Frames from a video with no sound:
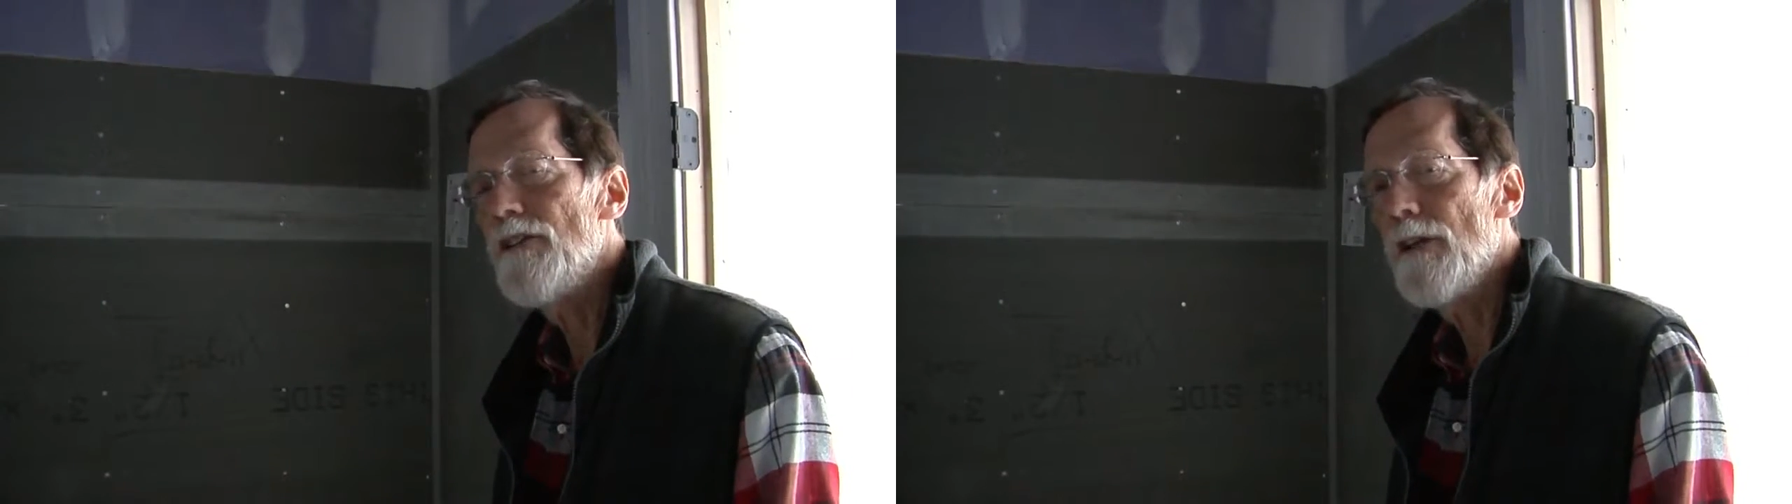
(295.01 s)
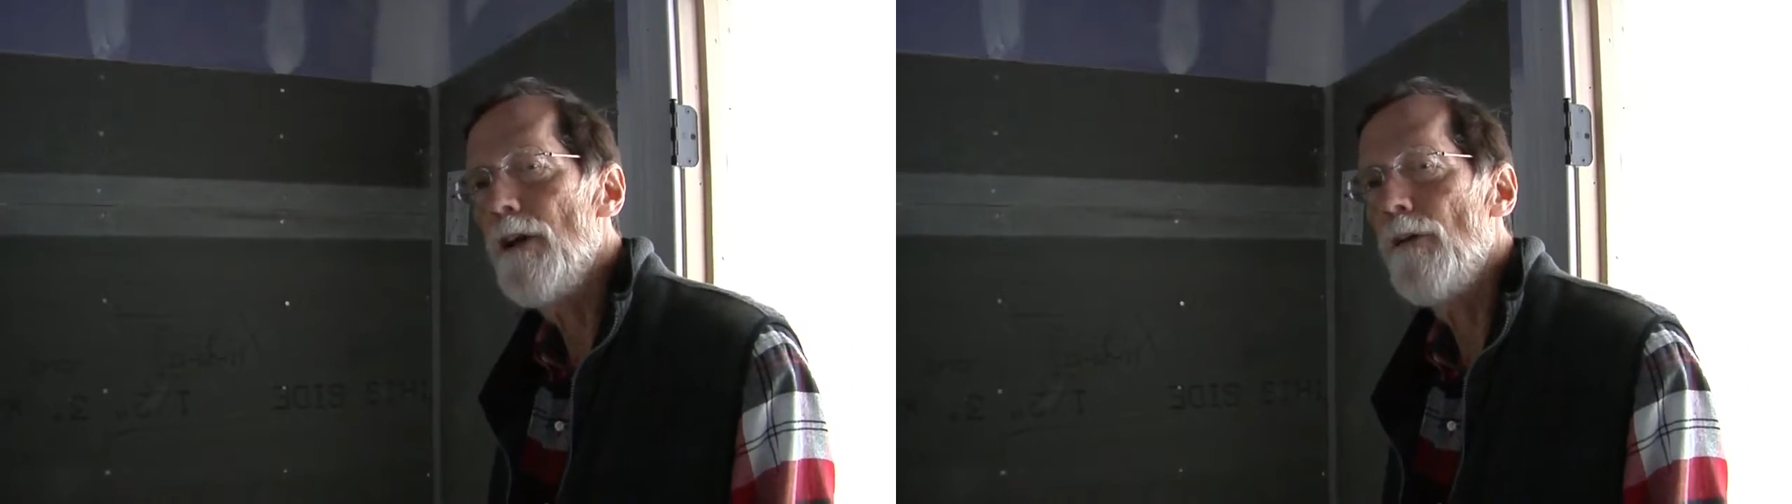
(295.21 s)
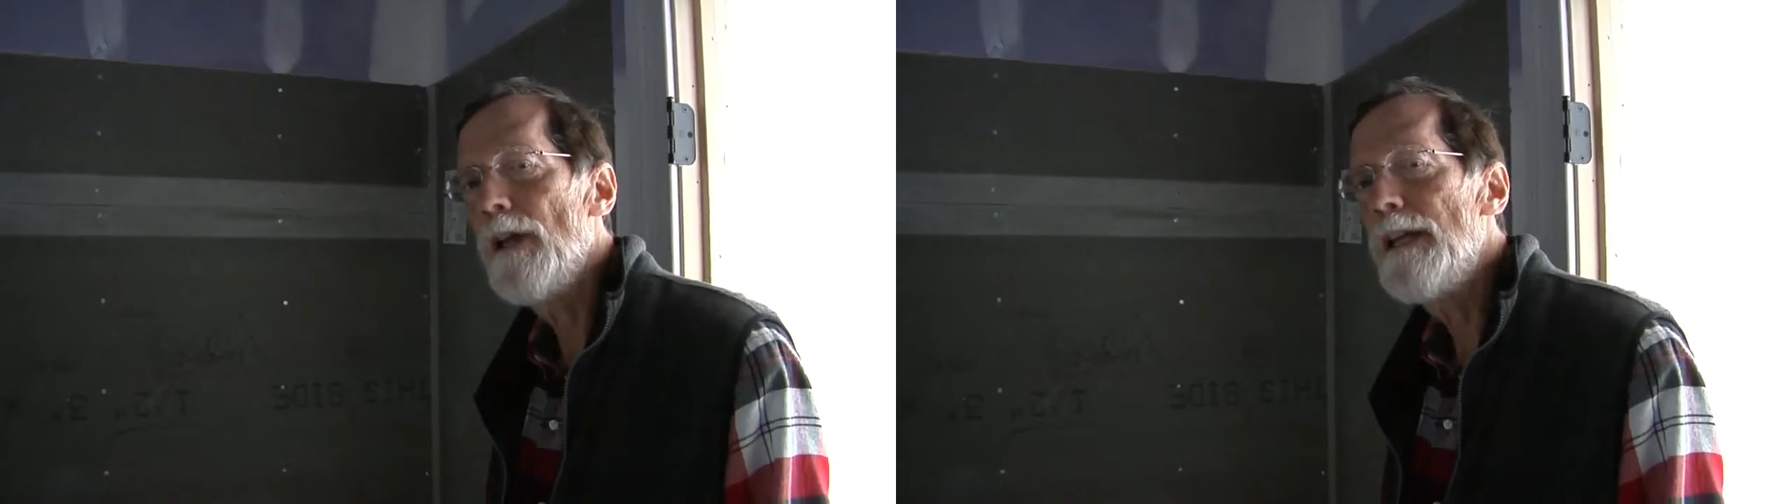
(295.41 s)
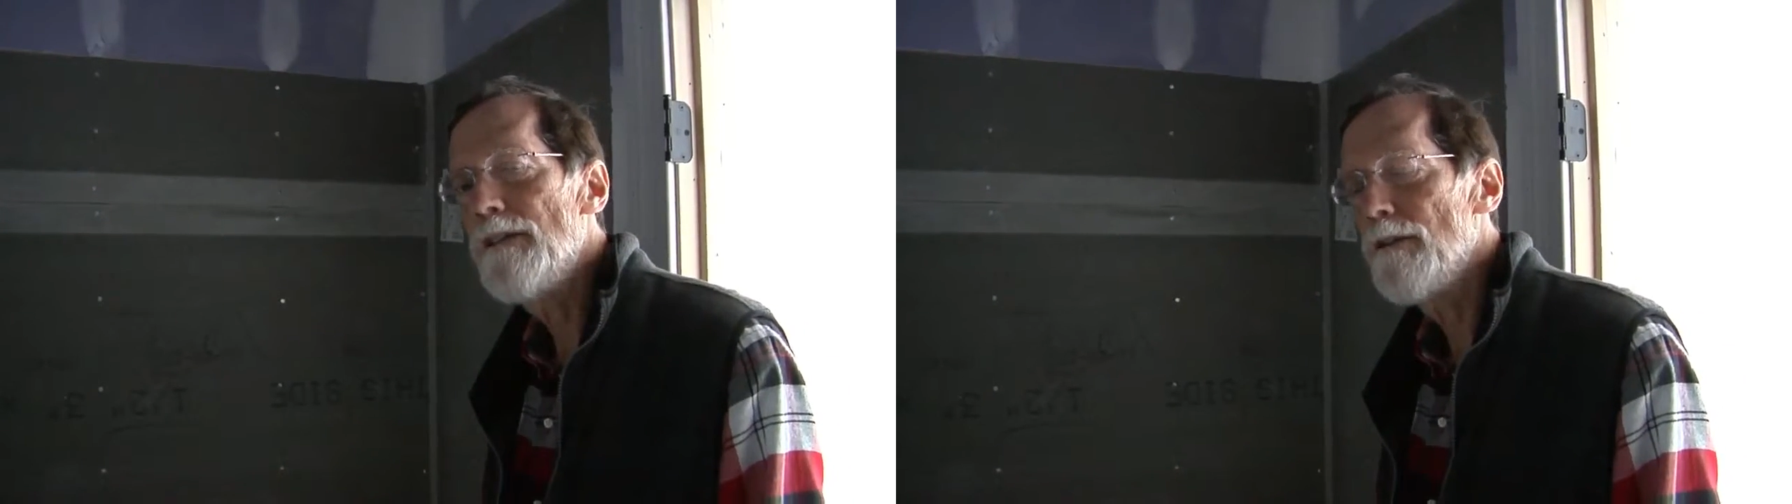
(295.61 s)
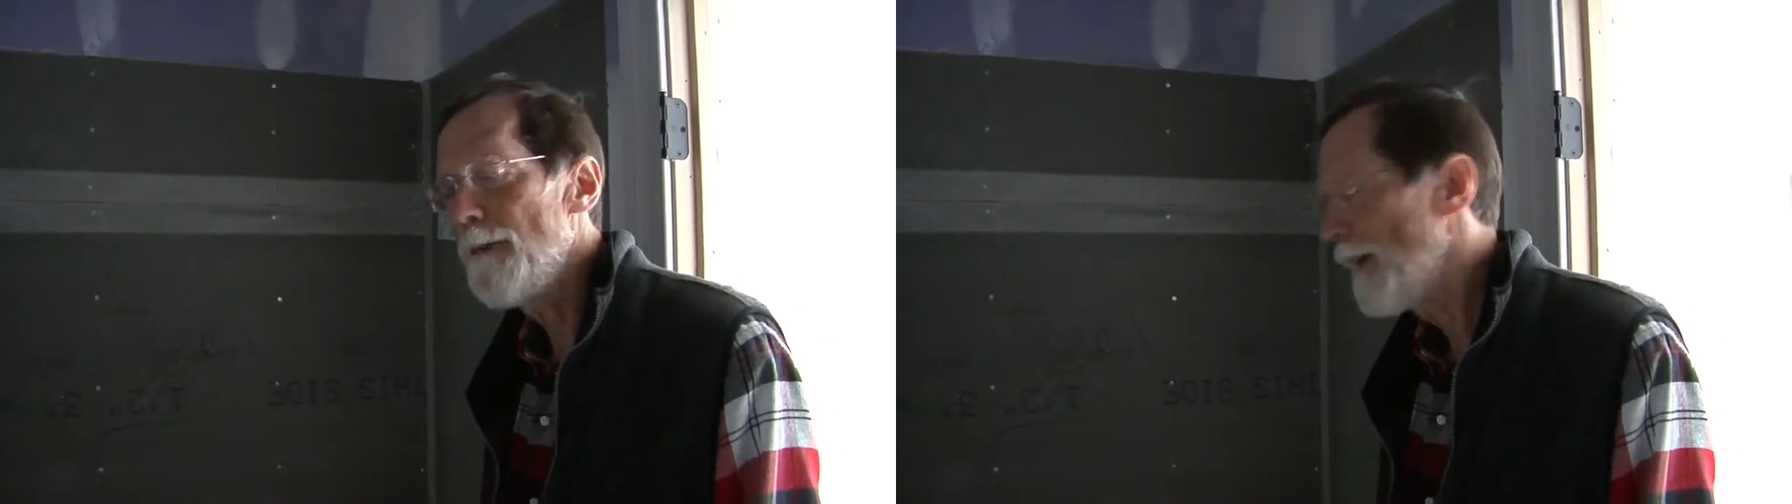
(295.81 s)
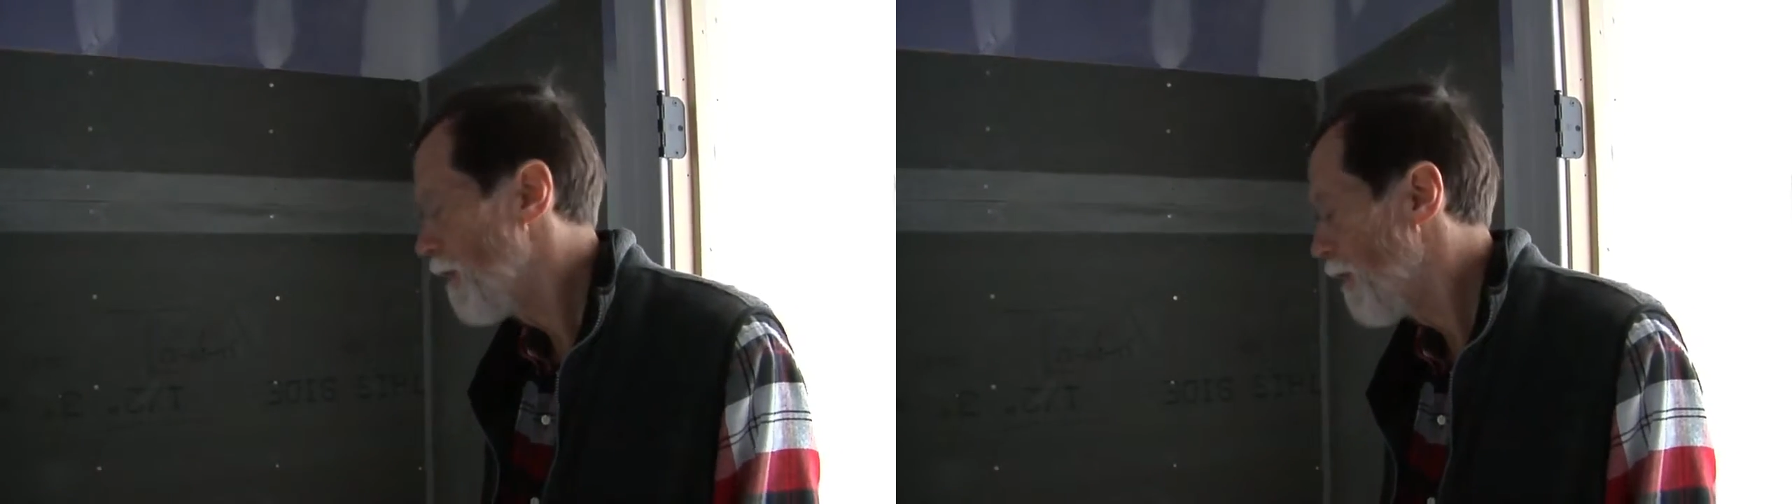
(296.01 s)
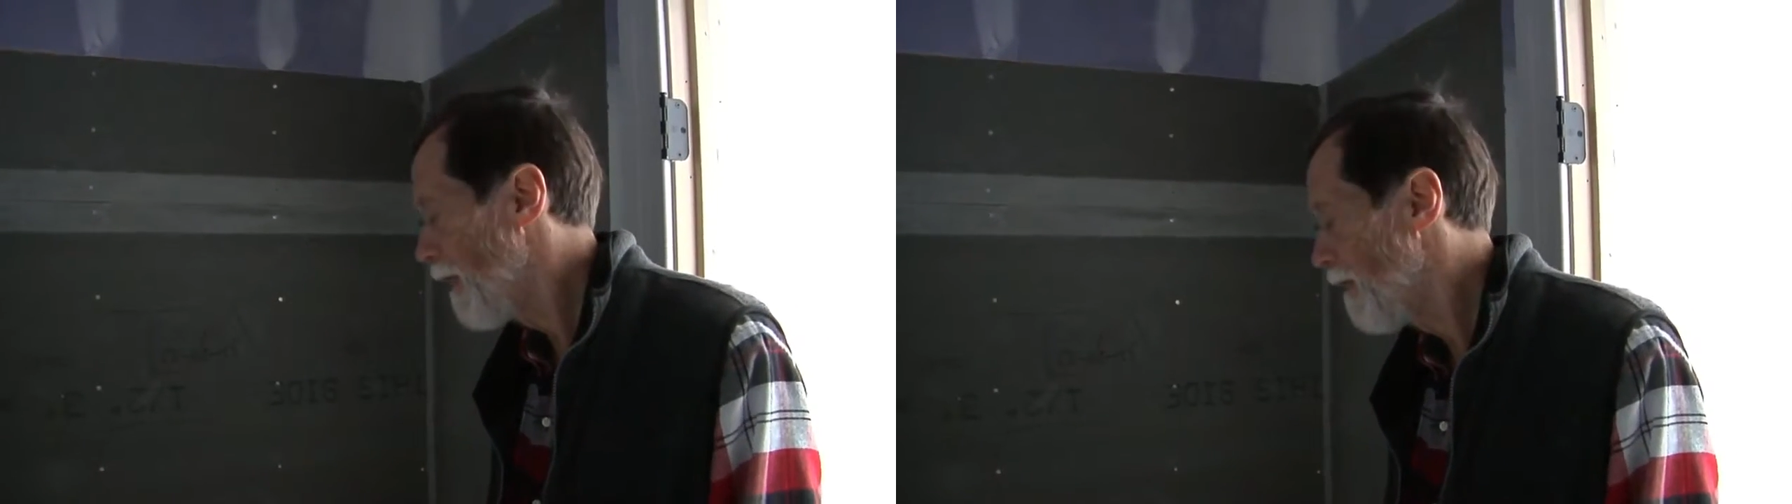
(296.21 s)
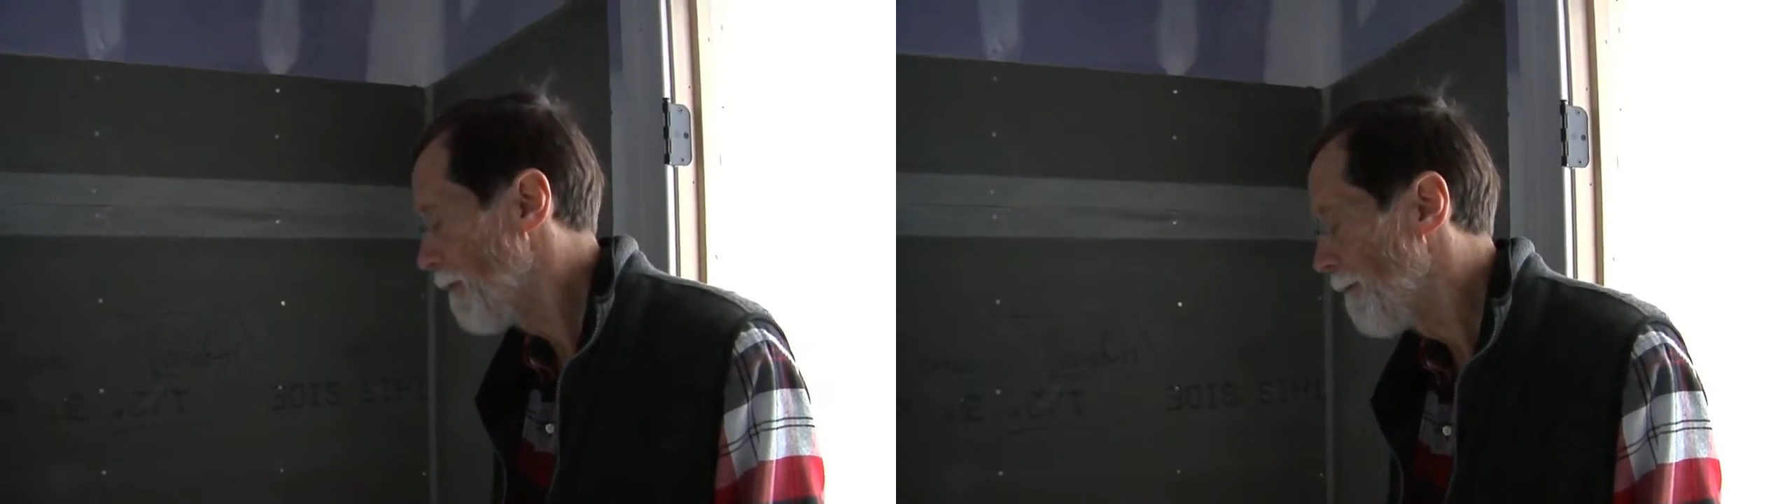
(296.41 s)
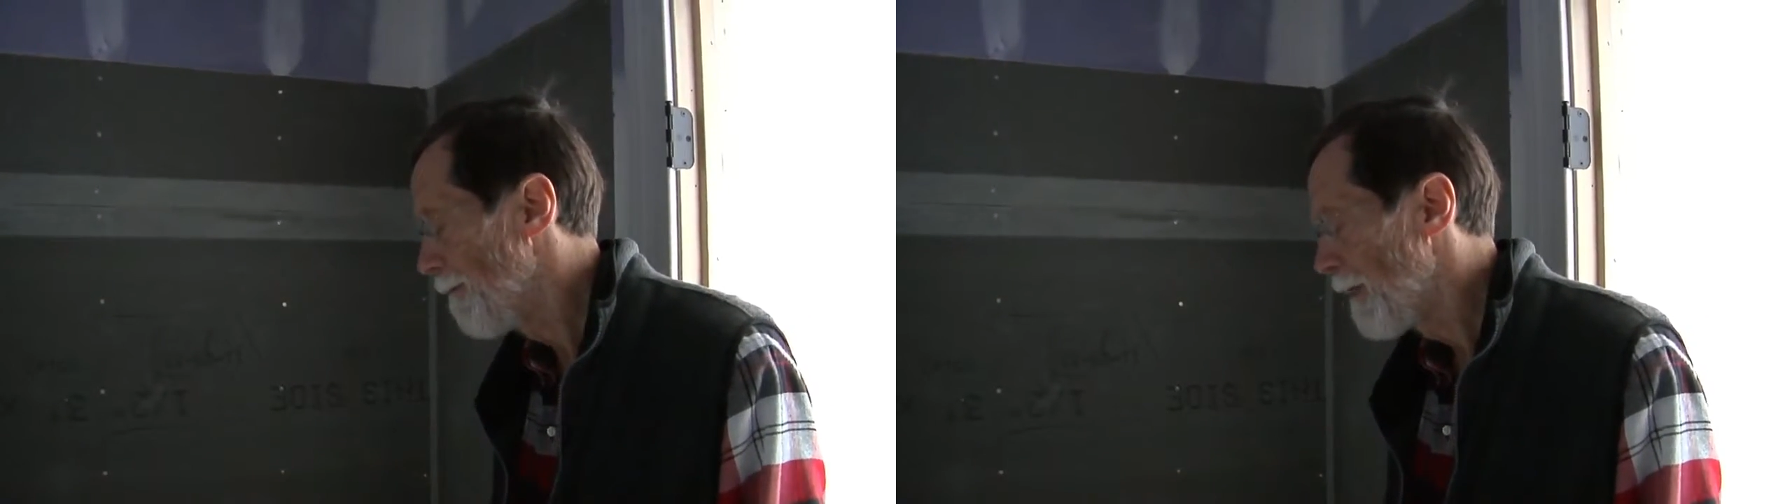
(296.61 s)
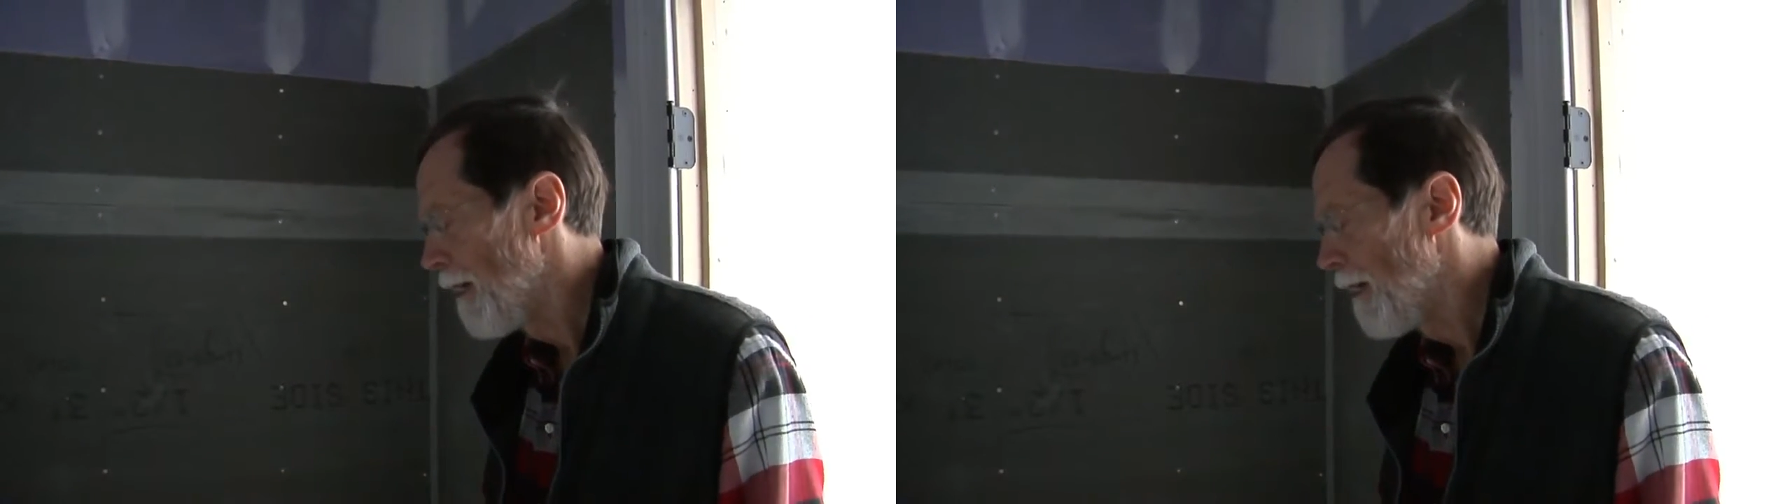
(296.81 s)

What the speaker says: slow leaks that's been going on.